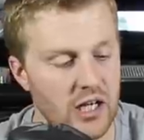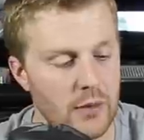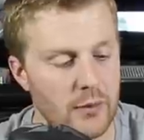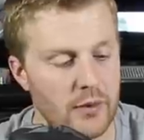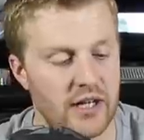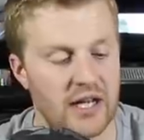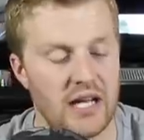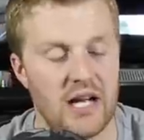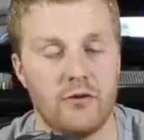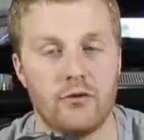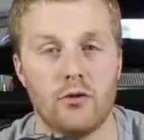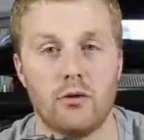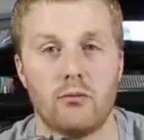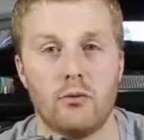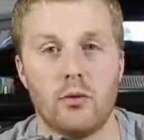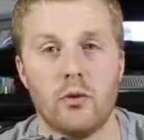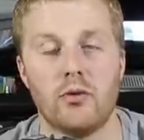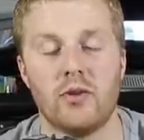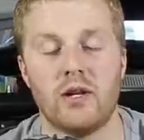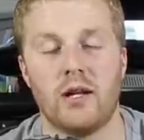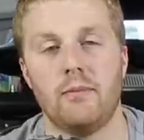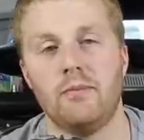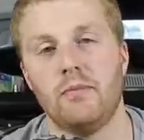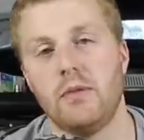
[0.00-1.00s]
We're going to have to
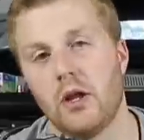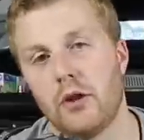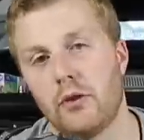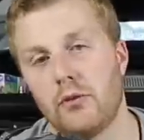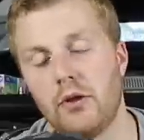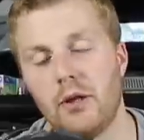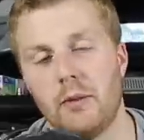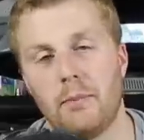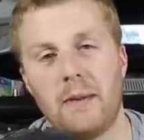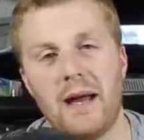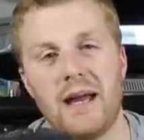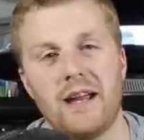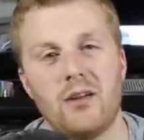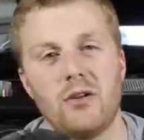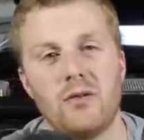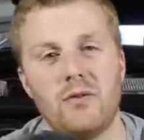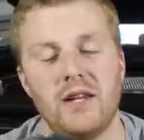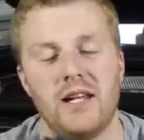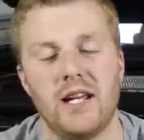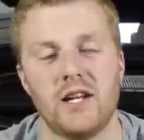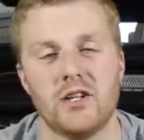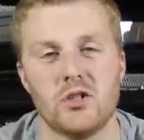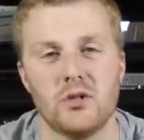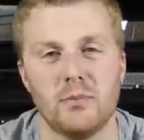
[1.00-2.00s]
route them through the back of
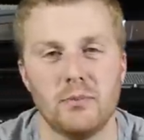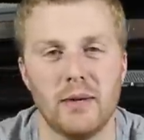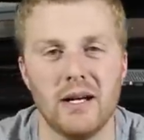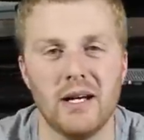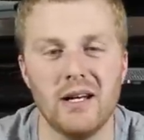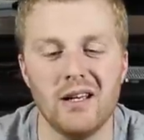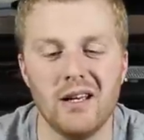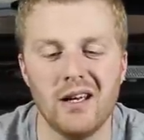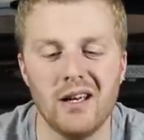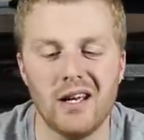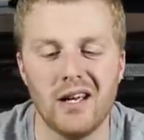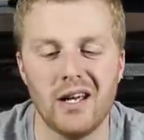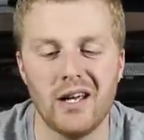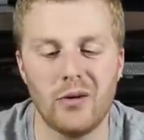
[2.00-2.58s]
the engine bay